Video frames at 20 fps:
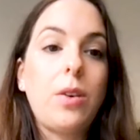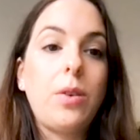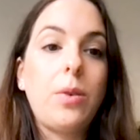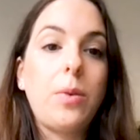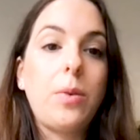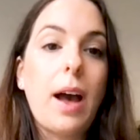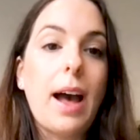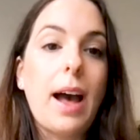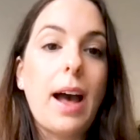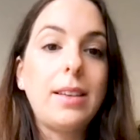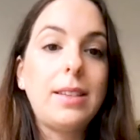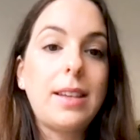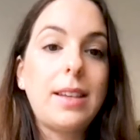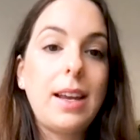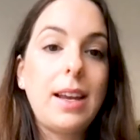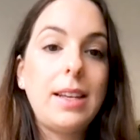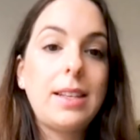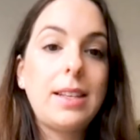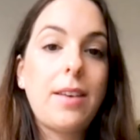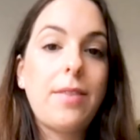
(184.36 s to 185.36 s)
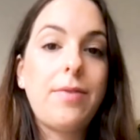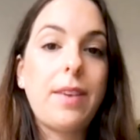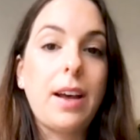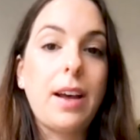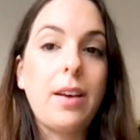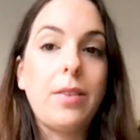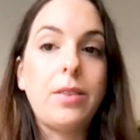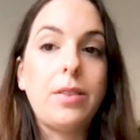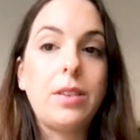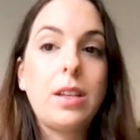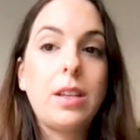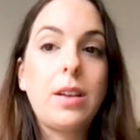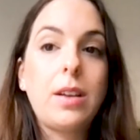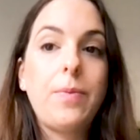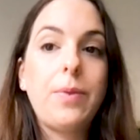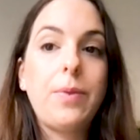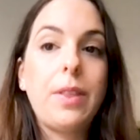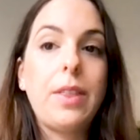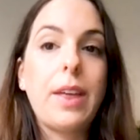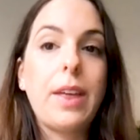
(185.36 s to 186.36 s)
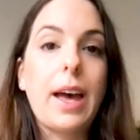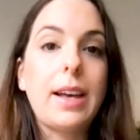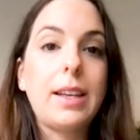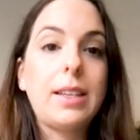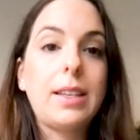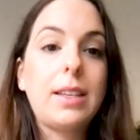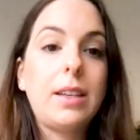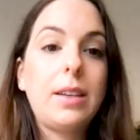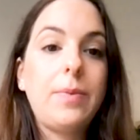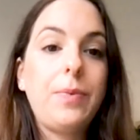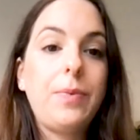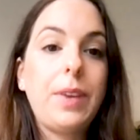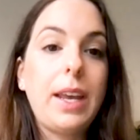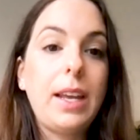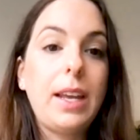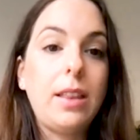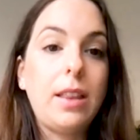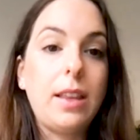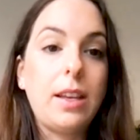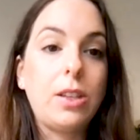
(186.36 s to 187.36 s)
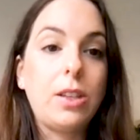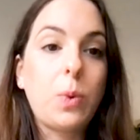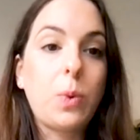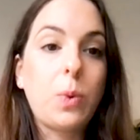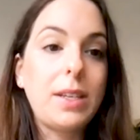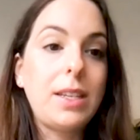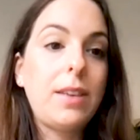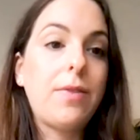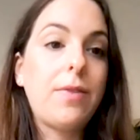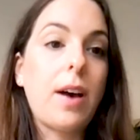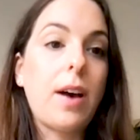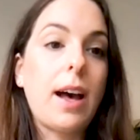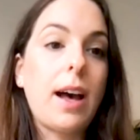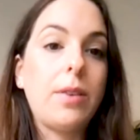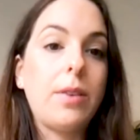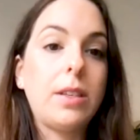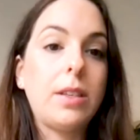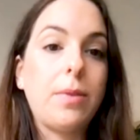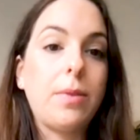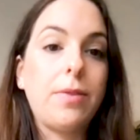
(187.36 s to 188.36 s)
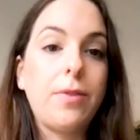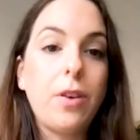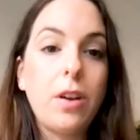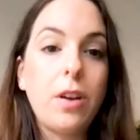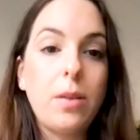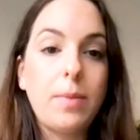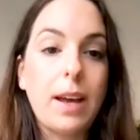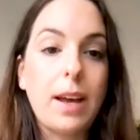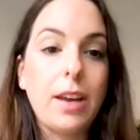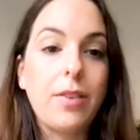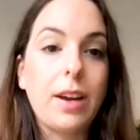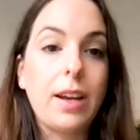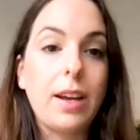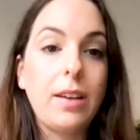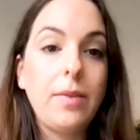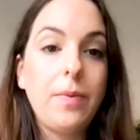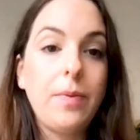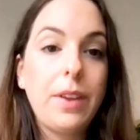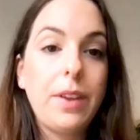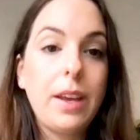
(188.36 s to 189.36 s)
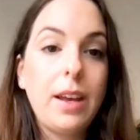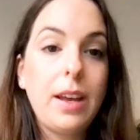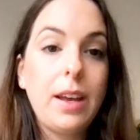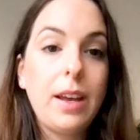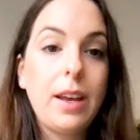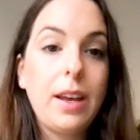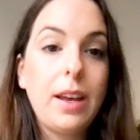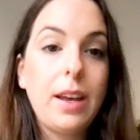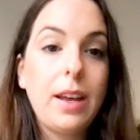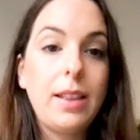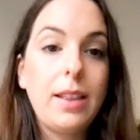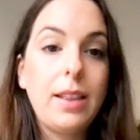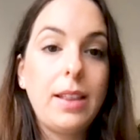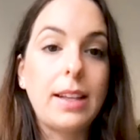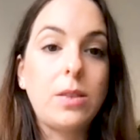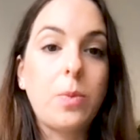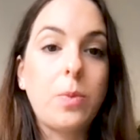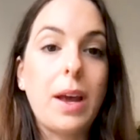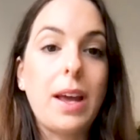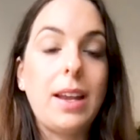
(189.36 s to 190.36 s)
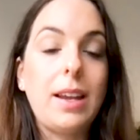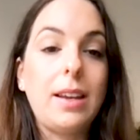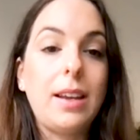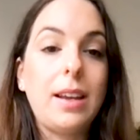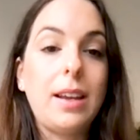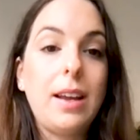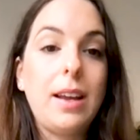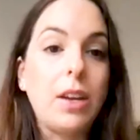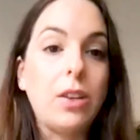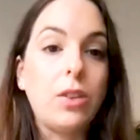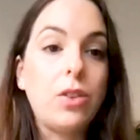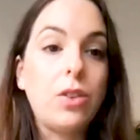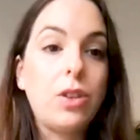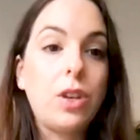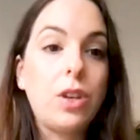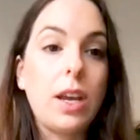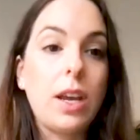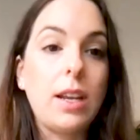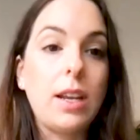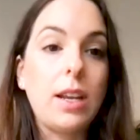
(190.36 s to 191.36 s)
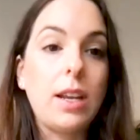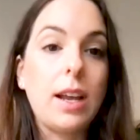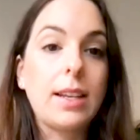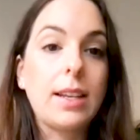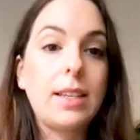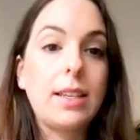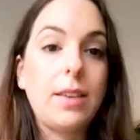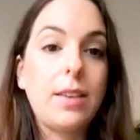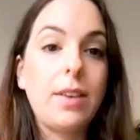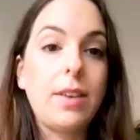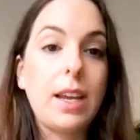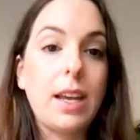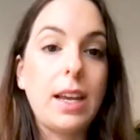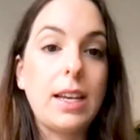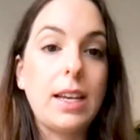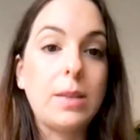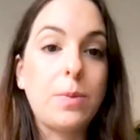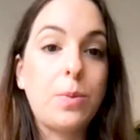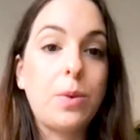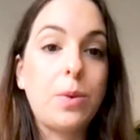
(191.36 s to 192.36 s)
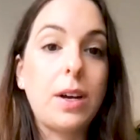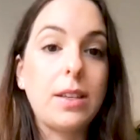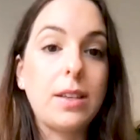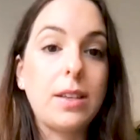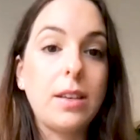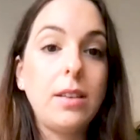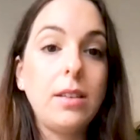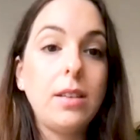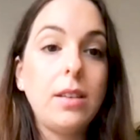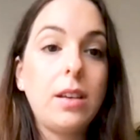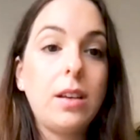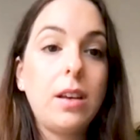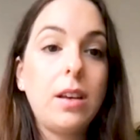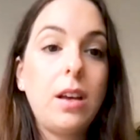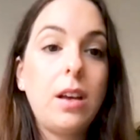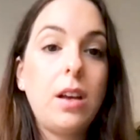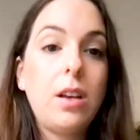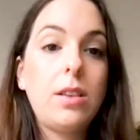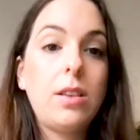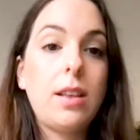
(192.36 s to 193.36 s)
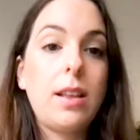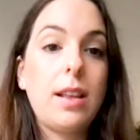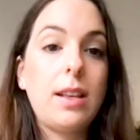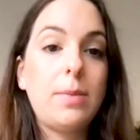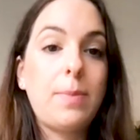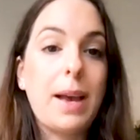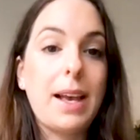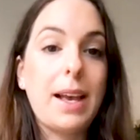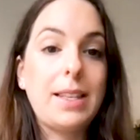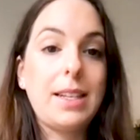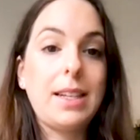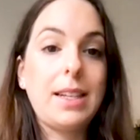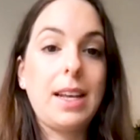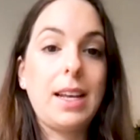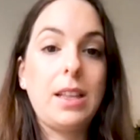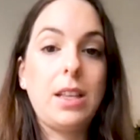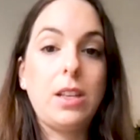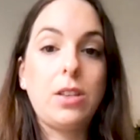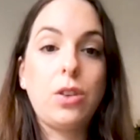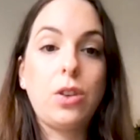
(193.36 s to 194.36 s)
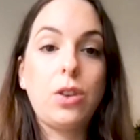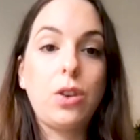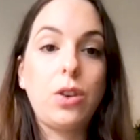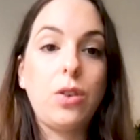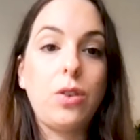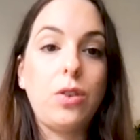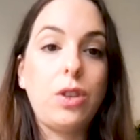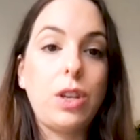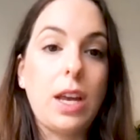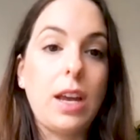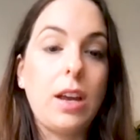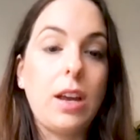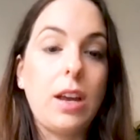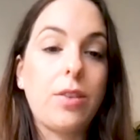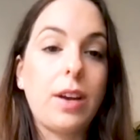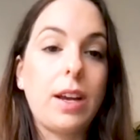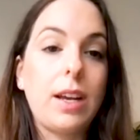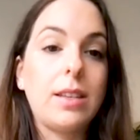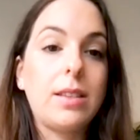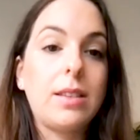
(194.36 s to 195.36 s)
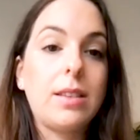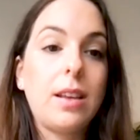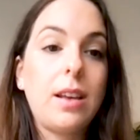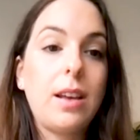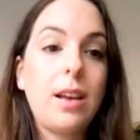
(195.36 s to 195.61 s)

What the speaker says: our studies have found that in the 24 hours before a migraine, that's when the most change in activity is present. So there's basically this huge increase